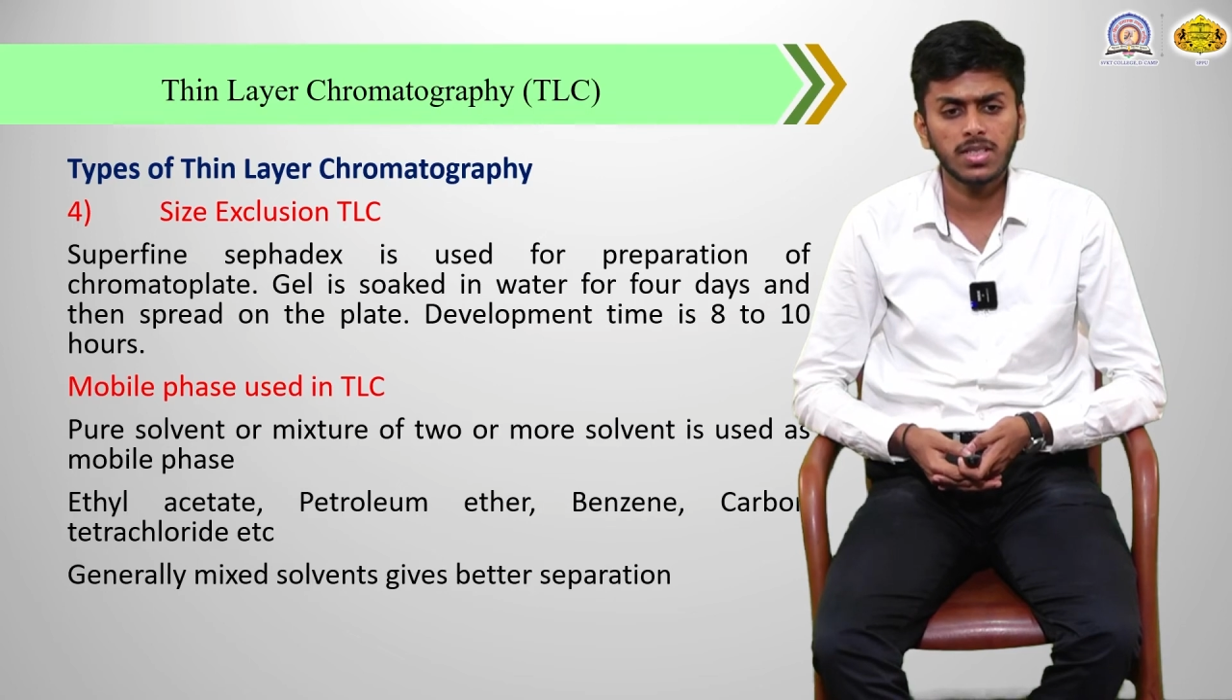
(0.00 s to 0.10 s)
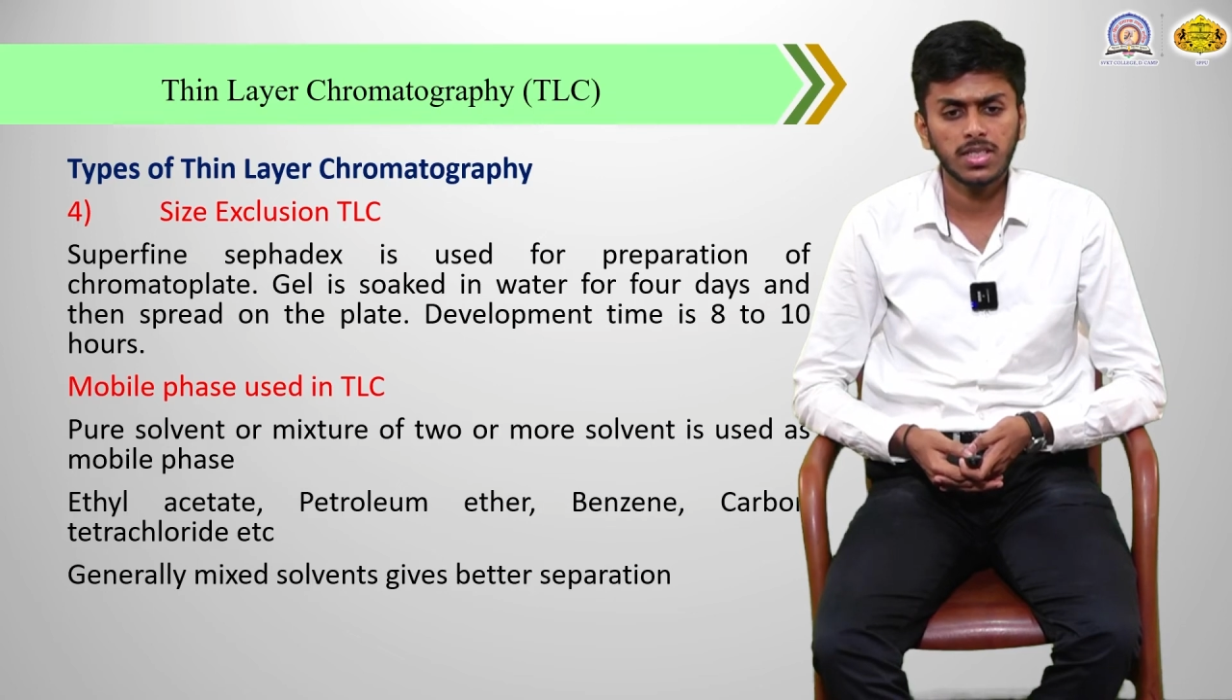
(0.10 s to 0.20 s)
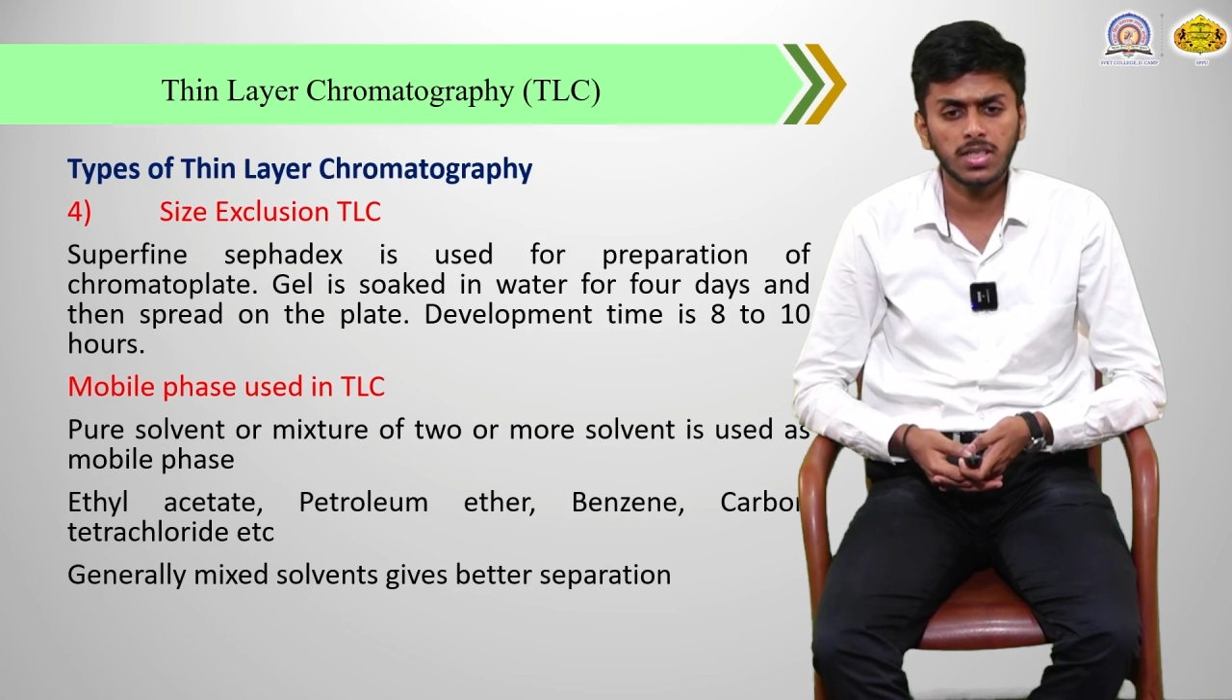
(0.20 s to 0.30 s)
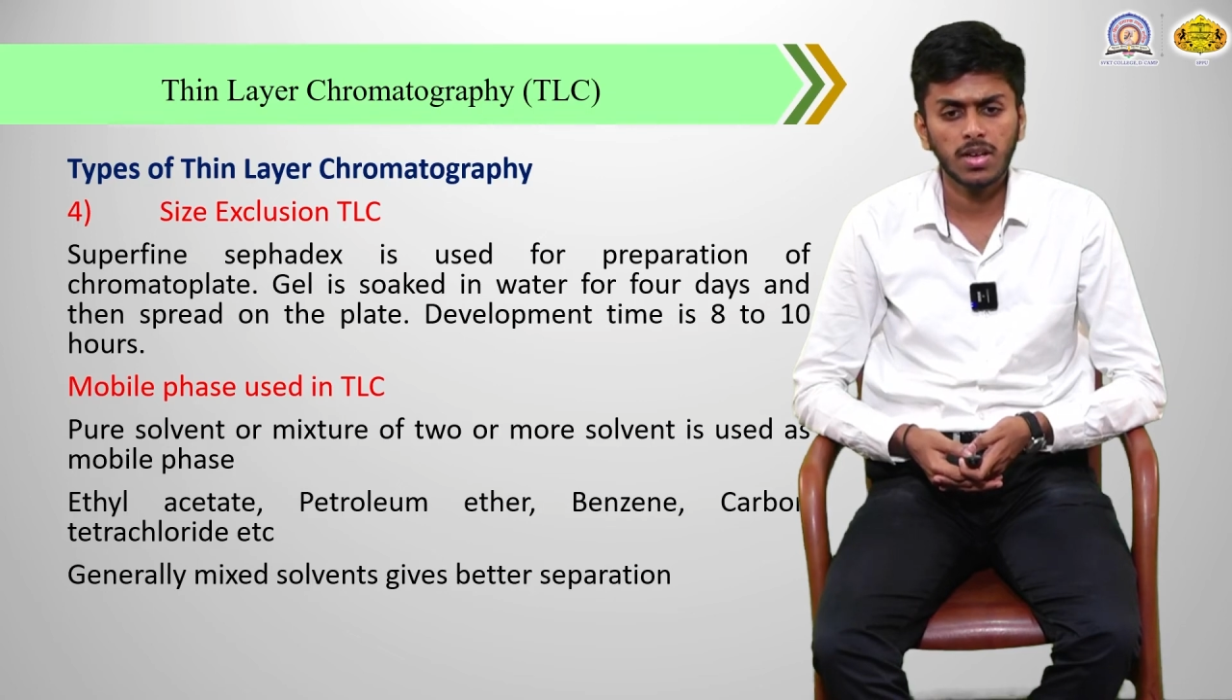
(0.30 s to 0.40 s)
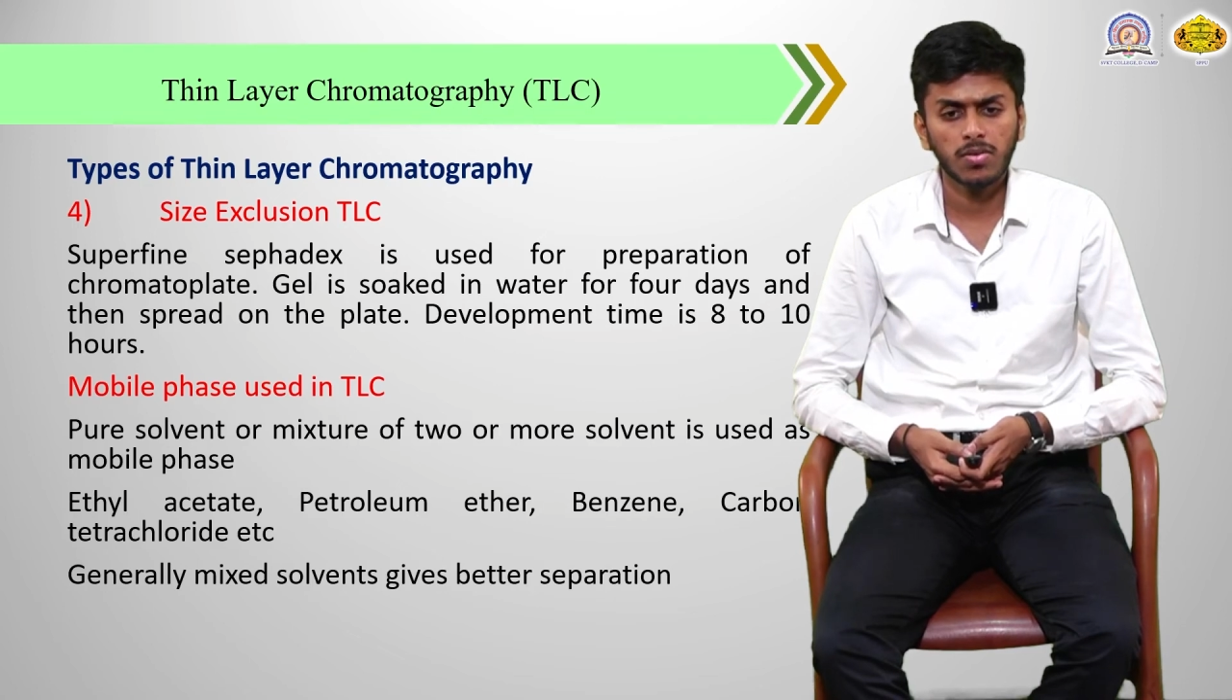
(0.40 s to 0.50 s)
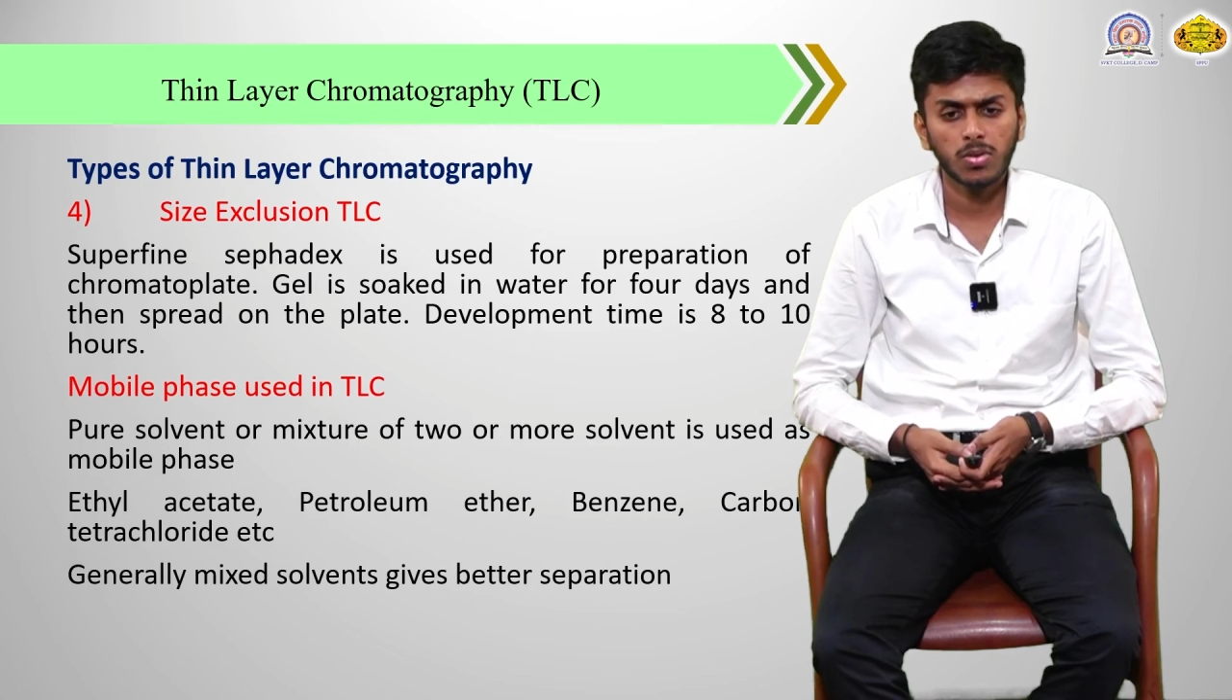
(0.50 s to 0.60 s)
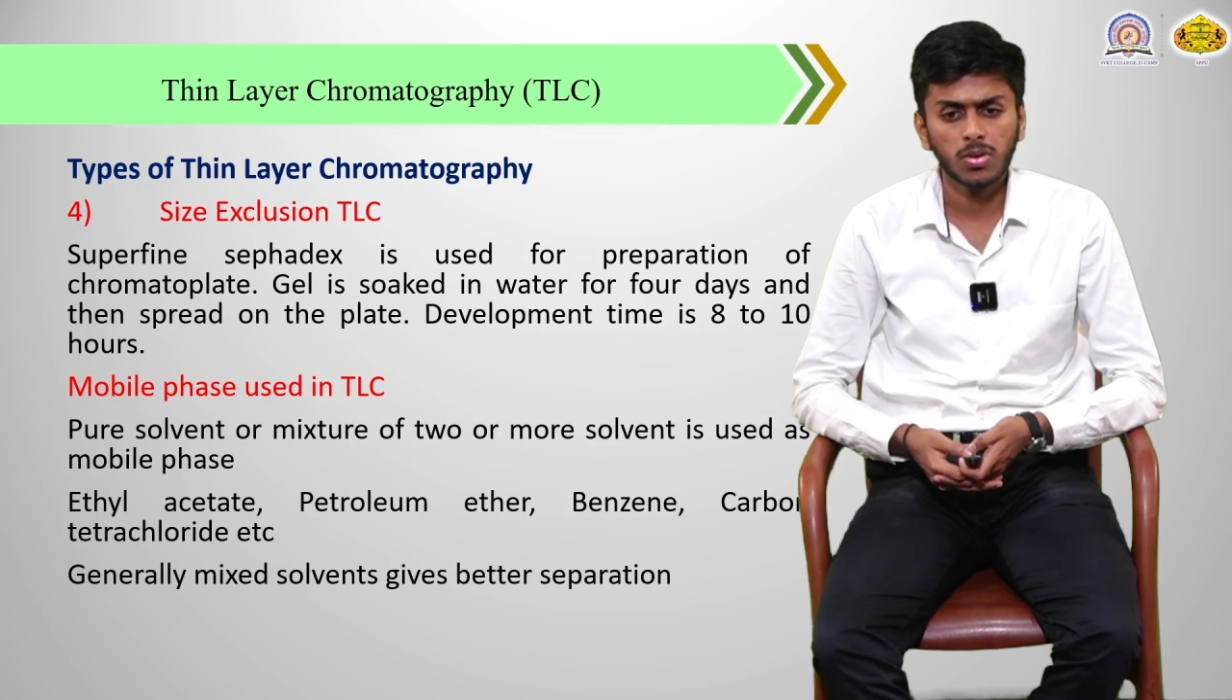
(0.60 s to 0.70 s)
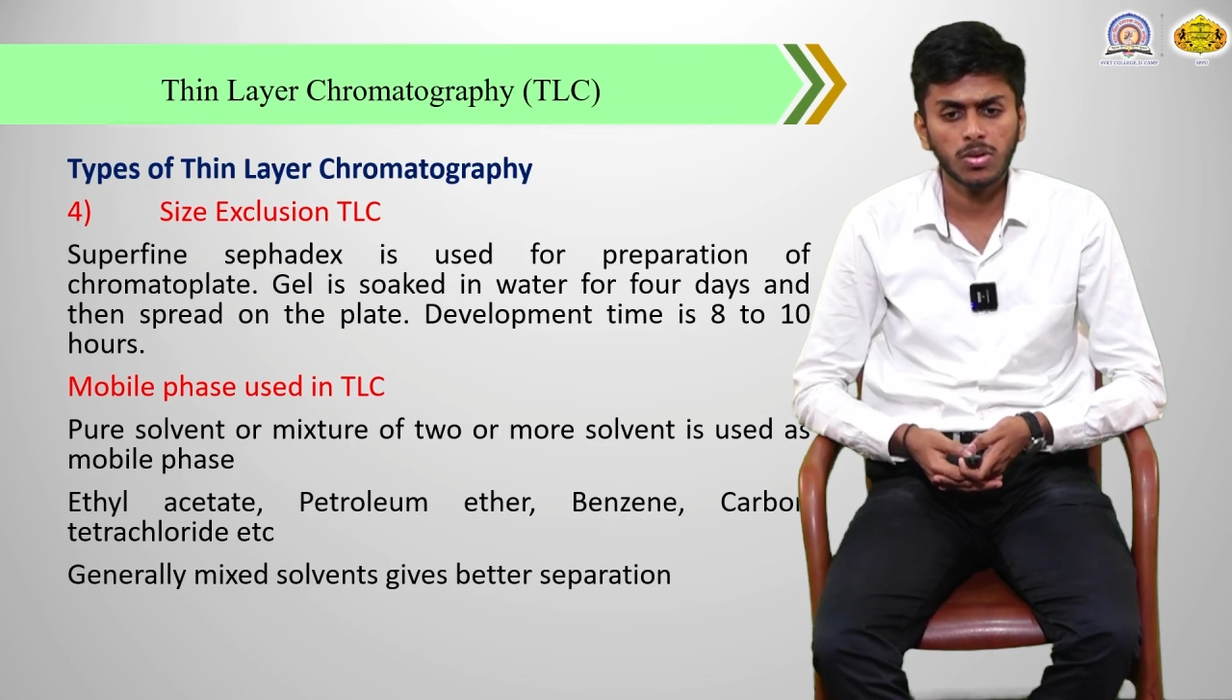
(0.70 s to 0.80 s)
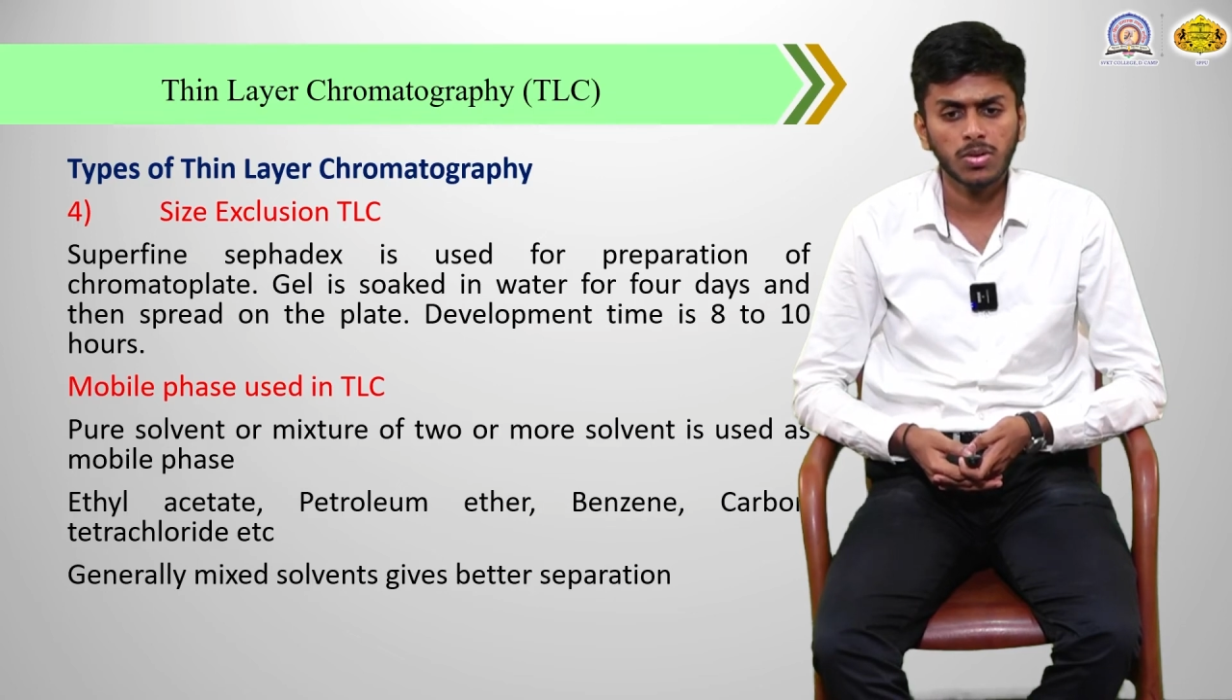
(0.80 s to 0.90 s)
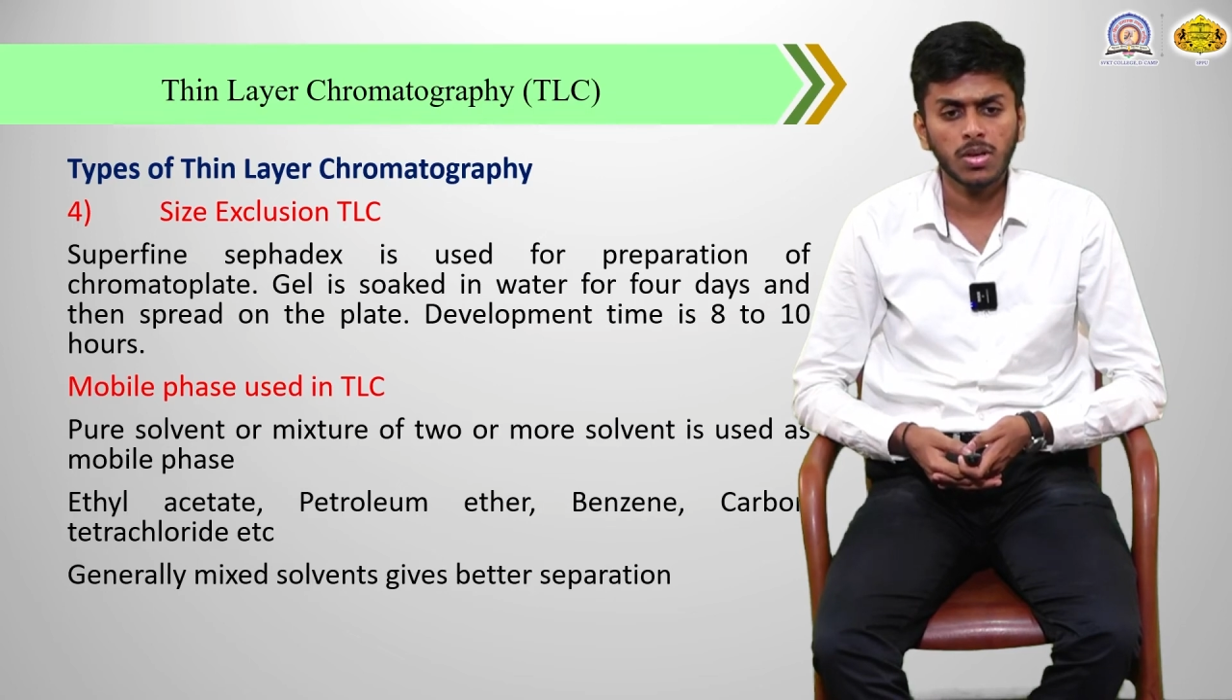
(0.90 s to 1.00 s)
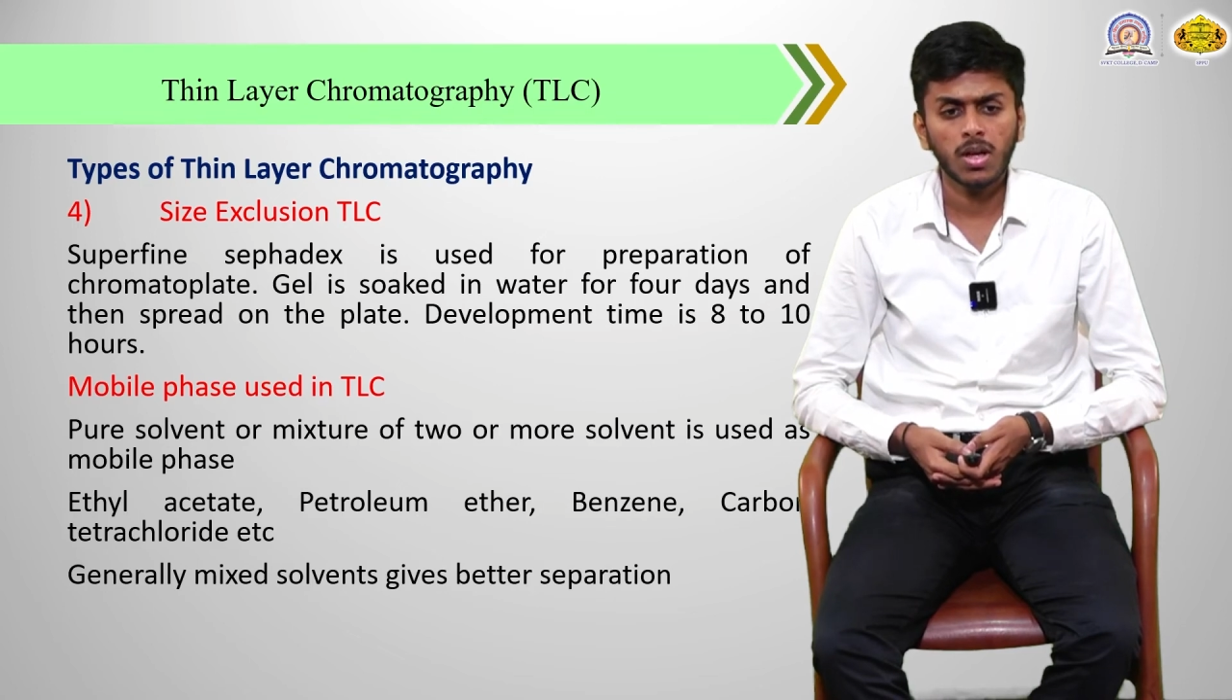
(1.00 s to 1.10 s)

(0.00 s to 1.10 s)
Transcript: CCl4.